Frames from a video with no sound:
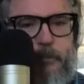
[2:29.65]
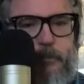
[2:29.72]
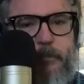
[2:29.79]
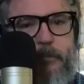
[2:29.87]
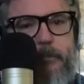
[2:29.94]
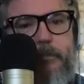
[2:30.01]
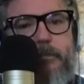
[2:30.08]

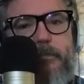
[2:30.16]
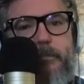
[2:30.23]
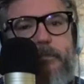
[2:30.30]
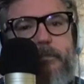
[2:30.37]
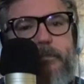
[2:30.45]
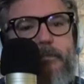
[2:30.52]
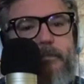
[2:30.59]

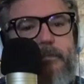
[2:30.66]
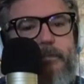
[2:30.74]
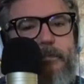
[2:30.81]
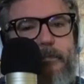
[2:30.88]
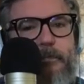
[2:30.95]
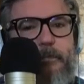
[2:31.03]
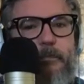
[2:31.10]

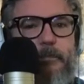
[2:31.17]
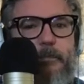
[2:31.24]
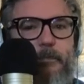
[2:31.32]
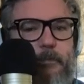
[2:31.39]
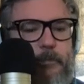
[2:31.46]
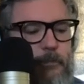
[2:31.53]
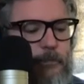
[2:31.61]

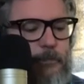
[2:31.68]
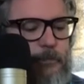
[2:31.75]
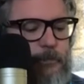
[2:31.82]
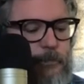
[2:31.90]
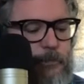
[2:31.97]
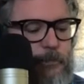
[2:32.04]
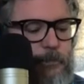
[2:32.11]

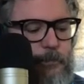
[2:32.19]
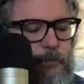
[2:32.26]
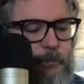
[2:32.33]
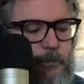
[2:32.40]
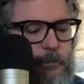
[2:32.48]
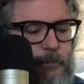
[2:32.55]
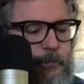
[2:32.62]

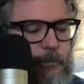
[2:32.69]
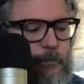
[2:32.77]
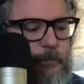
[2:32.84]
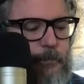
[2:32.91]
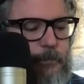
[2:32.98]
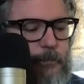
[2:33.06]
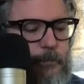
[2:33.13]

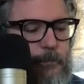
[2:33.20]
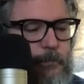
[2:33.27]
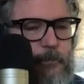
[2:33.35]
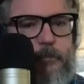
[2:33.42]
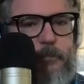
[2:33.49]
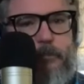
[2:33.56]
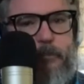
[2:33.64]

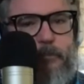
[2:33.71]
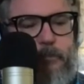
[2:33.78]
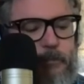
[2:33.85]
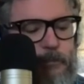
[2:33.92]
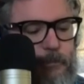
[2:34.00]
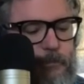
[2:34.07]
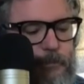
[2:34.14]

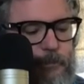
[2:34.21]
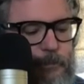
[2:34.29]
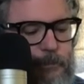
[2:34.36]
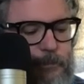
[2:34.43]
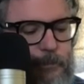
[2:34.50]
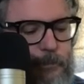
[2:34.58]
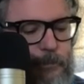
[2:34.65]
(not speaking)